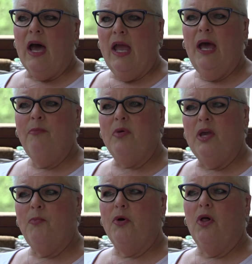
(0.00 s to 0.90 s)
I had
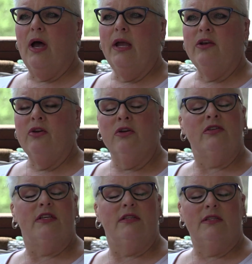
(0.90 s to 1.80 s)
people, I had
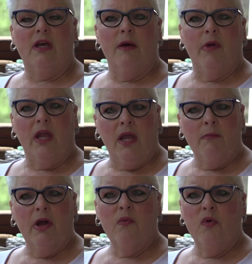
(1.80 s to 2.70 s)
nurses coming in
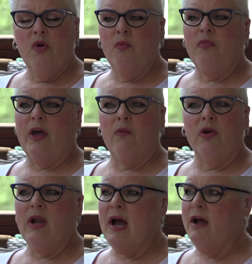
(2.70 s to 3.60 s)
my room that
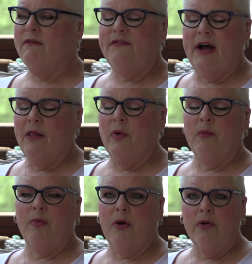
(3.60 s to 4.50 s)
were not
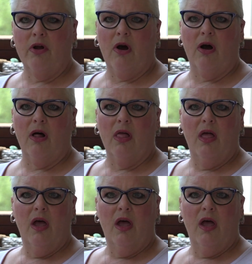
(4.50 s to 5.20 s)
following protocol.